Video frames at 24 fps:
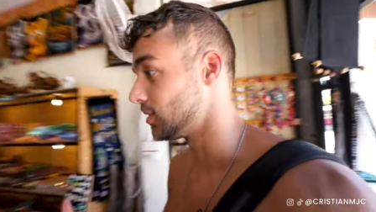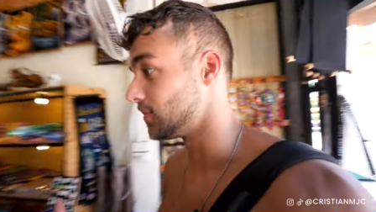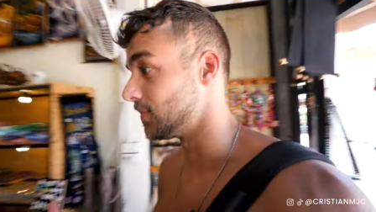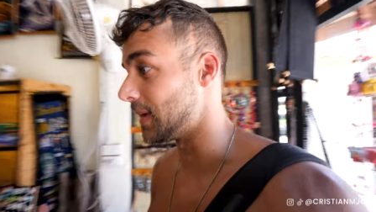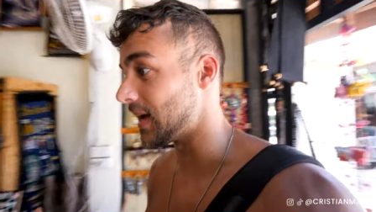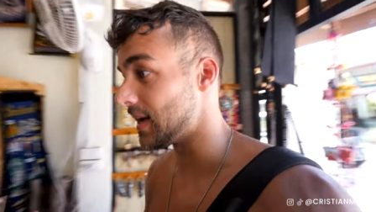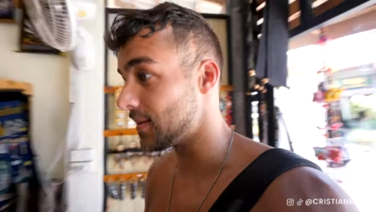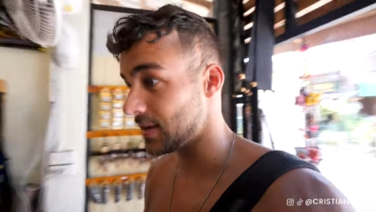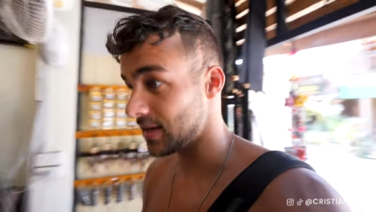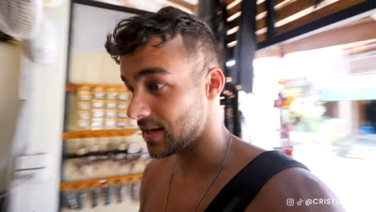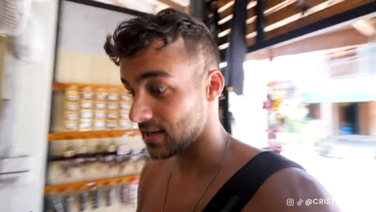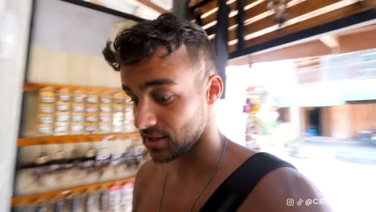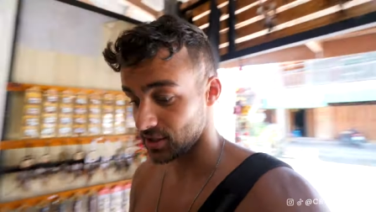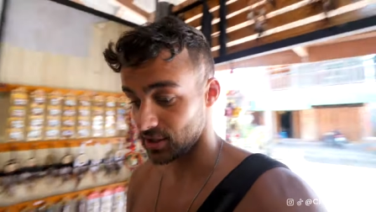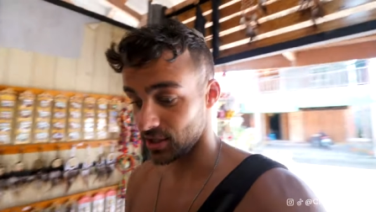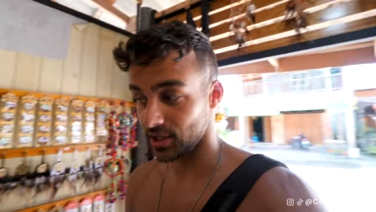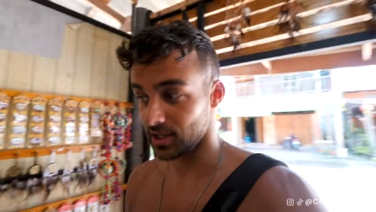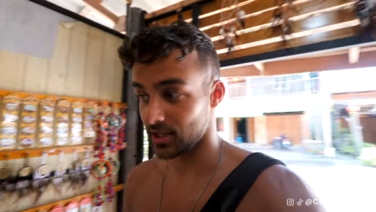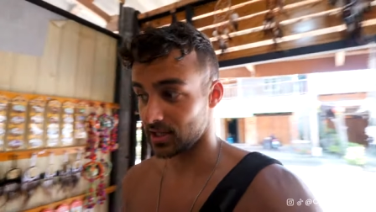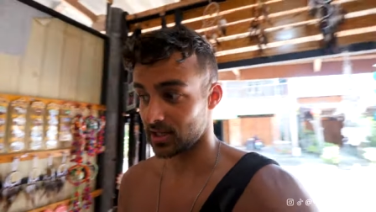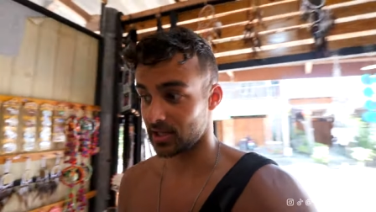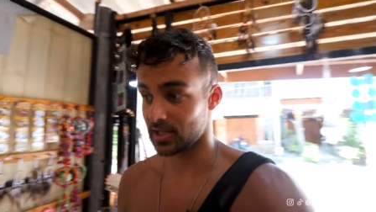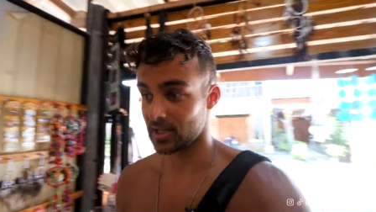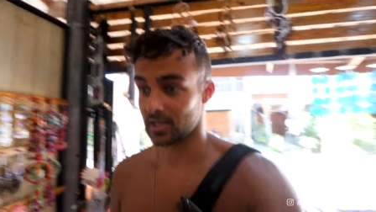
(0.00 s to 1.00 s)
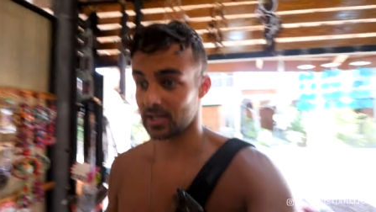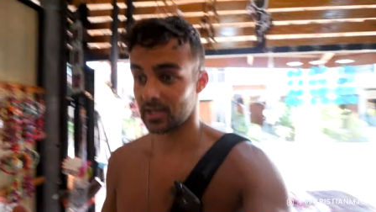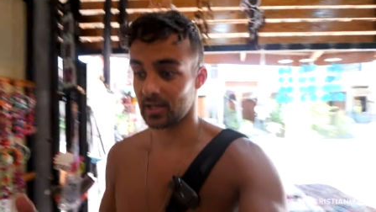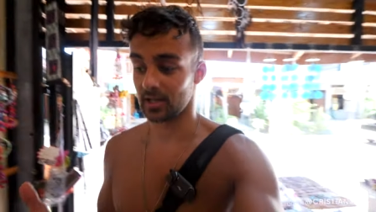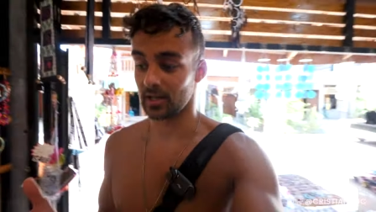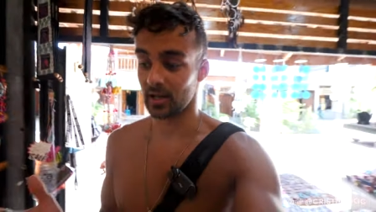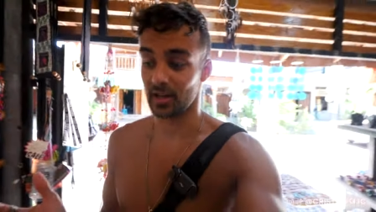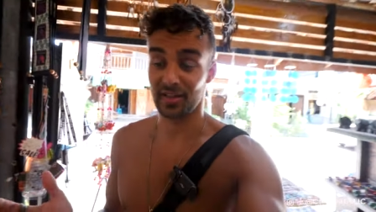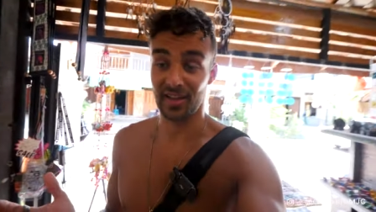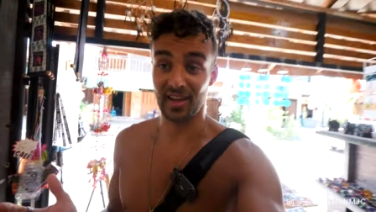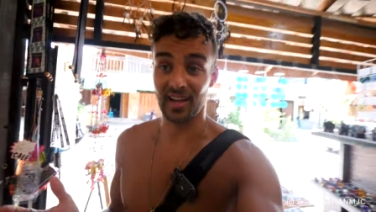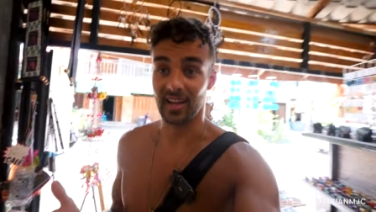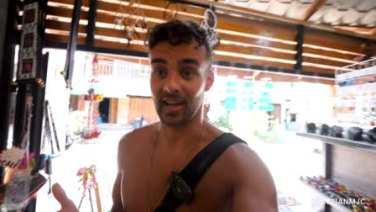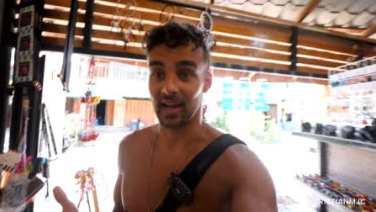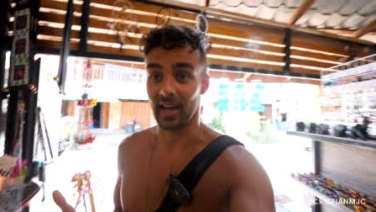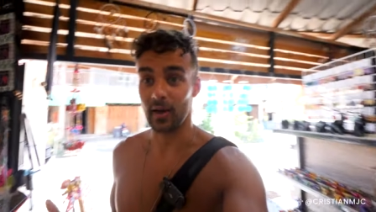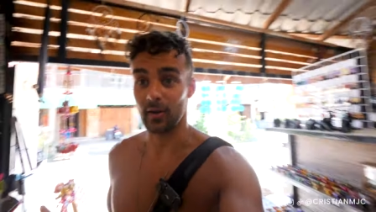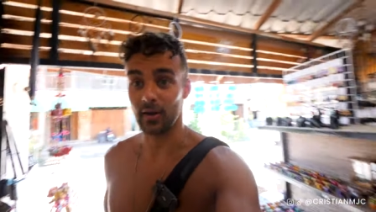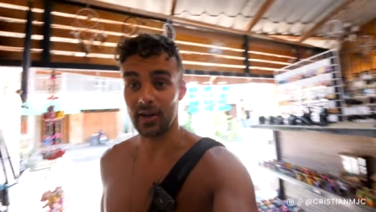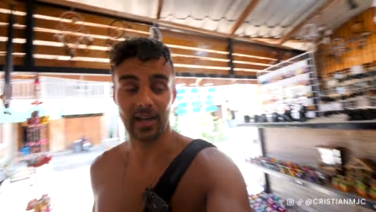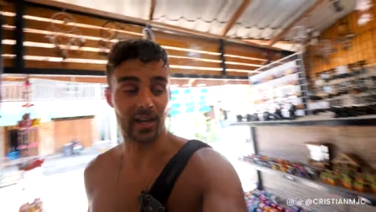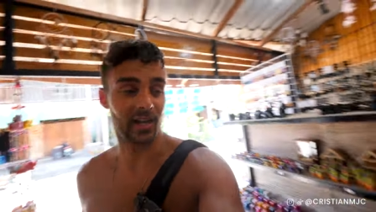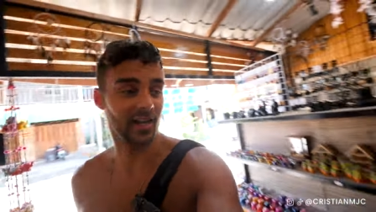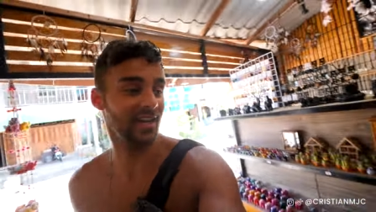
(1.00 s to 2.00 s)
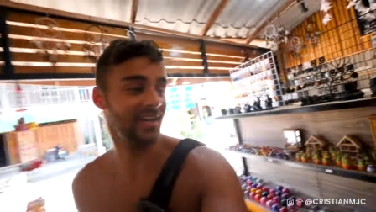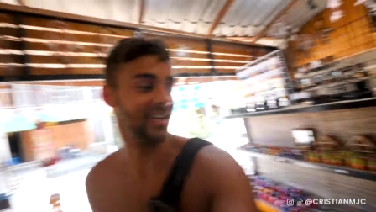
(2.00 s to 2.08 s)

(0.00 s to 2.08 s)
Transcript: Maybe it's just a thing out here.